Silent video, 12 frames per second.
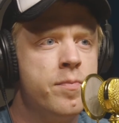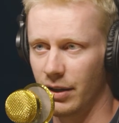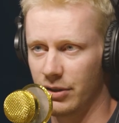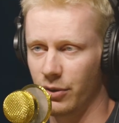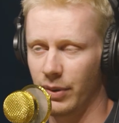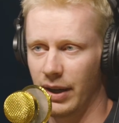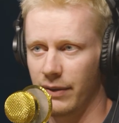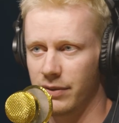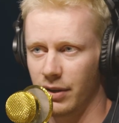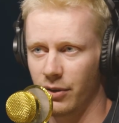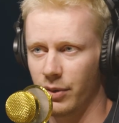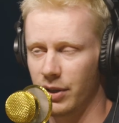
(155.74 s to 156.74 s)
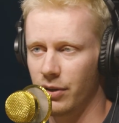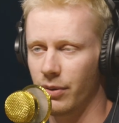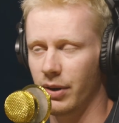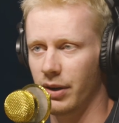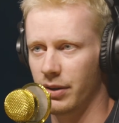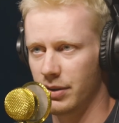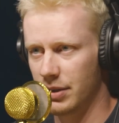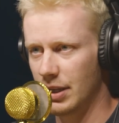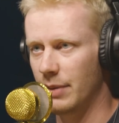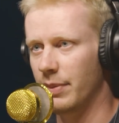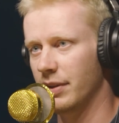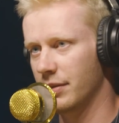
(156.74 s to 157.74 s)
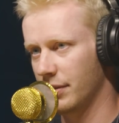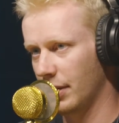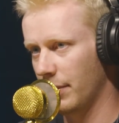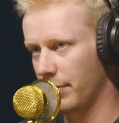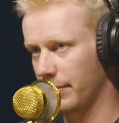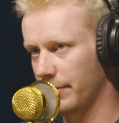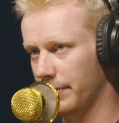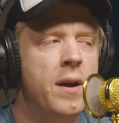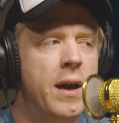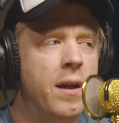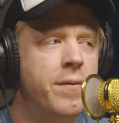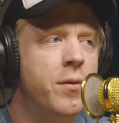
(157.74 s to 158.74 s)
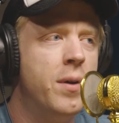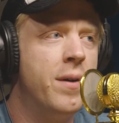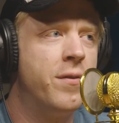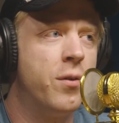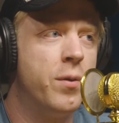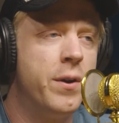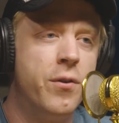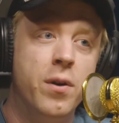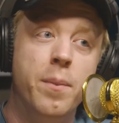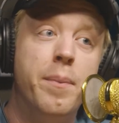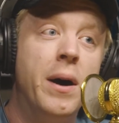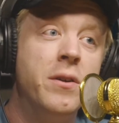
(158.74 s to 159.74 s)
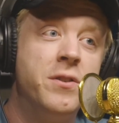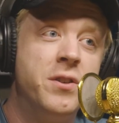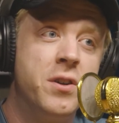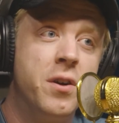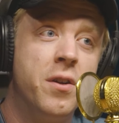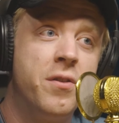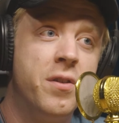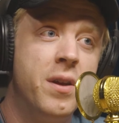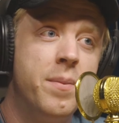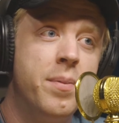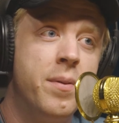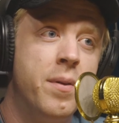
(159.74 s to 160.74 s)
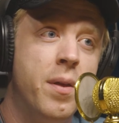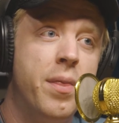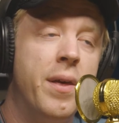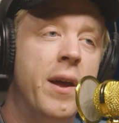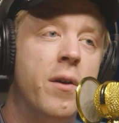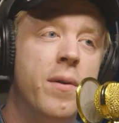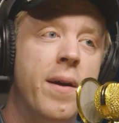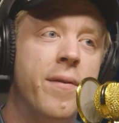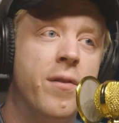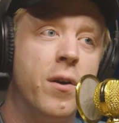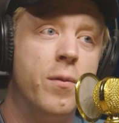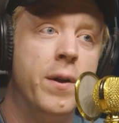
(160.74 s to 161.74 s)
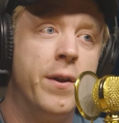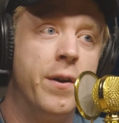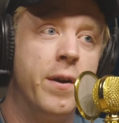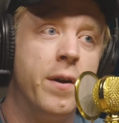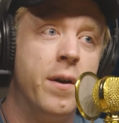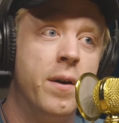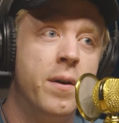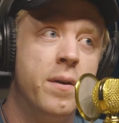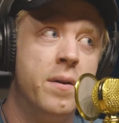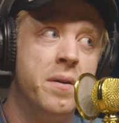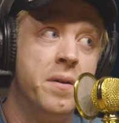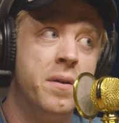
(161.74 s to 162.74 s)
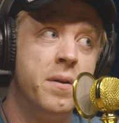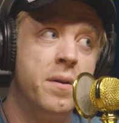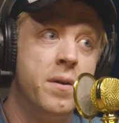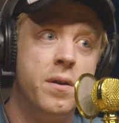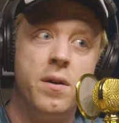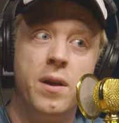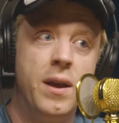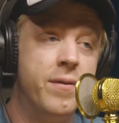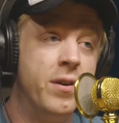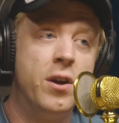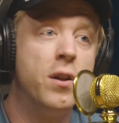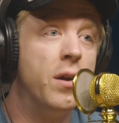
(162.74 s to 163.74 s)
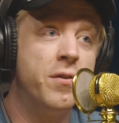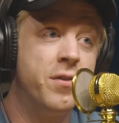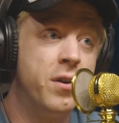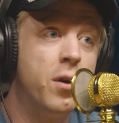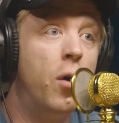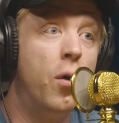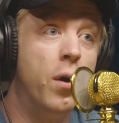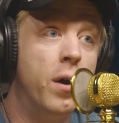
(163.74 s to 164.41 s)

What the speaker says: delta waves are when you are deep in sleep. Alpha waves are when you're about to go to sleep. Theta waves are when you're even closer or